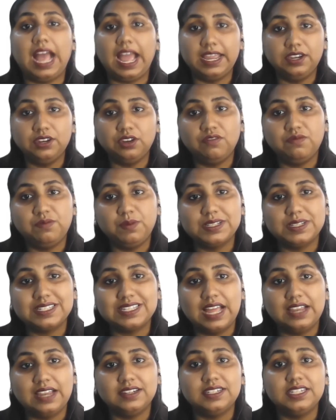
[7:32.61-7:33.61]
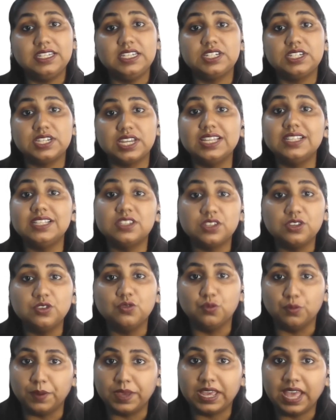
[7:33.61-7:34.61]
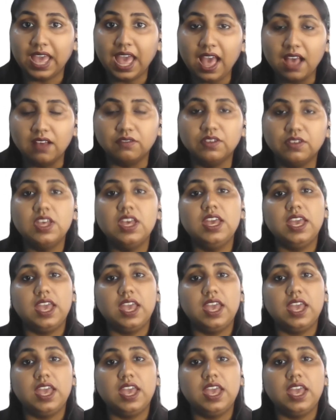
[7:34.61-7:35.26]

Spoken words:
kind of personality traits you may have.